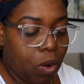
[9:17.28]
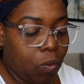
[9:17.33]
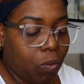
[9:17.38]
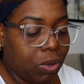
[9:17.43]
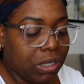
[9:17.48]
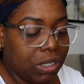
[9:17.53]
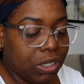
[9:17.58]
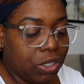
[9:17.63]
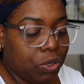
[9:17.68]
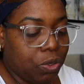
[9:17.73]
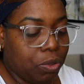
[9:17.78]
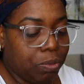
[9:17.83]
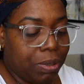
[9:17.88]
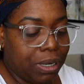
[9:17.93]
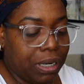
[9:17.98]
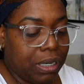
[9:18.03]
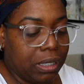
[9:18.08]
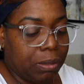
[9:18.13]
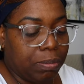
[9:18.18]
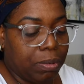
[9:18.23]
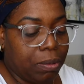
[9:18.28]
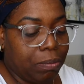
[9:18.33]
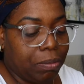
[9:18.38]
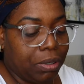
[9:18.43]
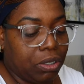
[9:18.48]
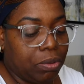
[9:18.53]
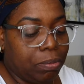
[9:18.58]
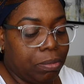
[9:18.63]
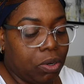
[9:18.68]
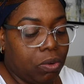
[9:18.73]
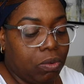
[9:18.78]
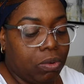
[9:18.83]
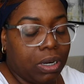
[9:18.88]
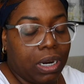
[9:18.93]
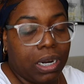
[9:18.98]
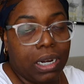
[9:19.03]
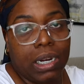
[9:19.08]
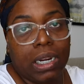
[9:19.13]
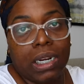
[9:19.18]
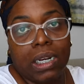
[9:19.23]
Wasn't too pleased, but I do my own
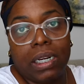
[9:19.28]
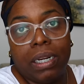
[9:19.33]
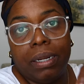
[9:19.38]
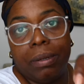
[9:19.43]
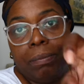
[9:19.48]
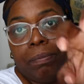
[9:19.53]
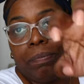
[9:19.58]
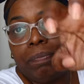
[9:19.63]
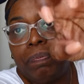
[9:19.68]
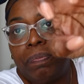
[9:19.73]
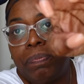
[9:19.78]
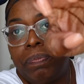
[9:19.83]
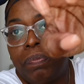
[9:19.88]
nail them.